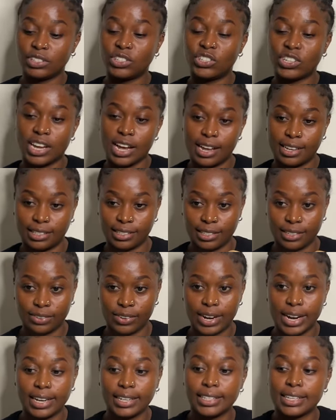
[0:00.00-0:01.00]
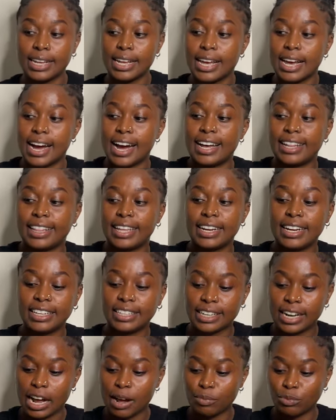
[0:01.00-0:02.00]
jars, right? And then
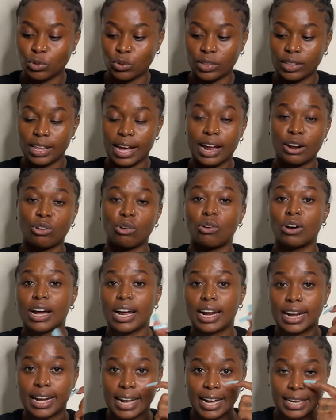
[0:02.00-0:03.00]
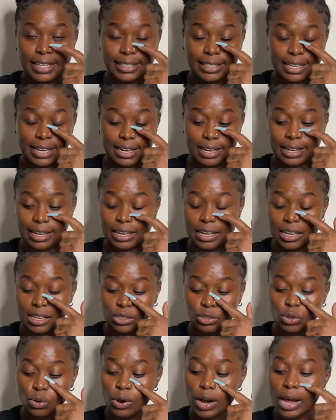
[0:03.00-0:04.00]
it comes with an organizer.
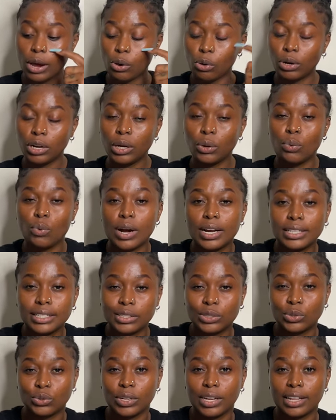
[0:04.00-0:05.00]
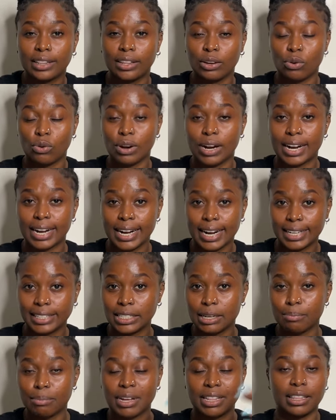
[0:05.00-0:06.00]
So I only wanted to get the
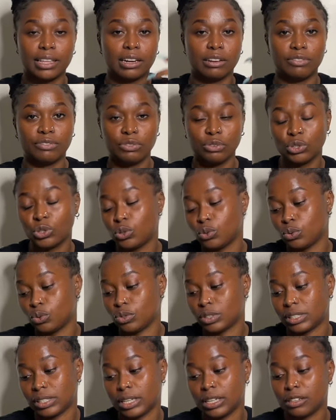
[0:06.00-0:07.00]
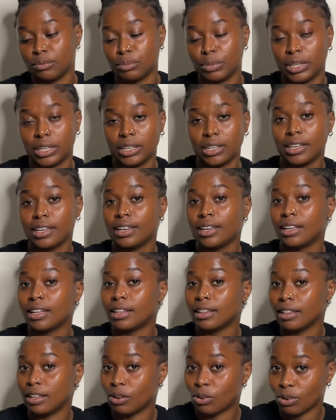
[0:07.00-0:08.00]
organizer, but they refused to sell me
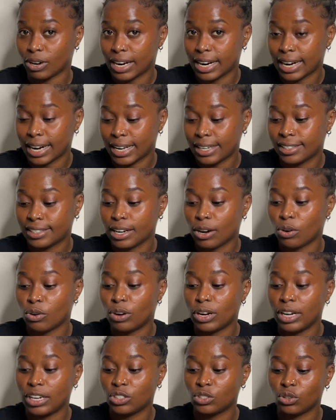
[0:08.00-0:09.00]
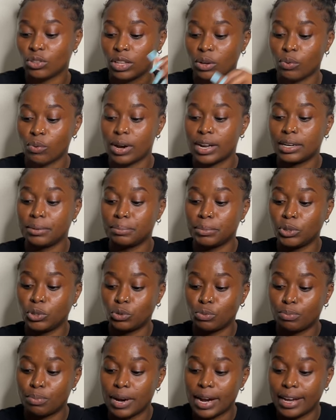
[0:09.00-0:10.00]
the organizer only. So they want me
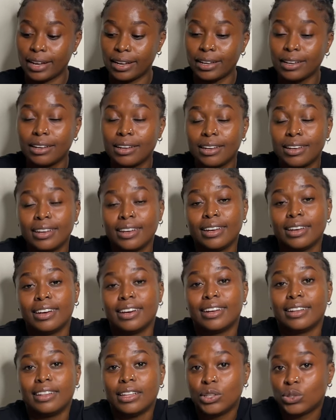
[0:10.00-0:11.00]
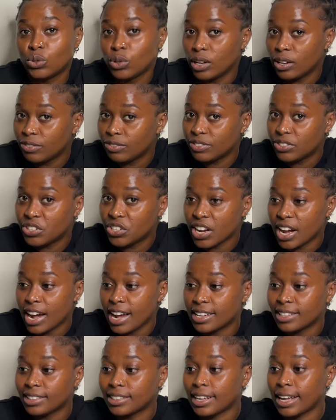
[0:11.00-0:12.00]
to buy the 12
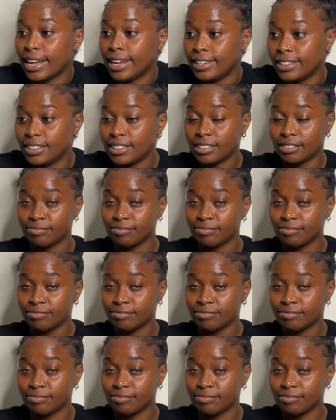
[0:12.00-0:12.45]
jars and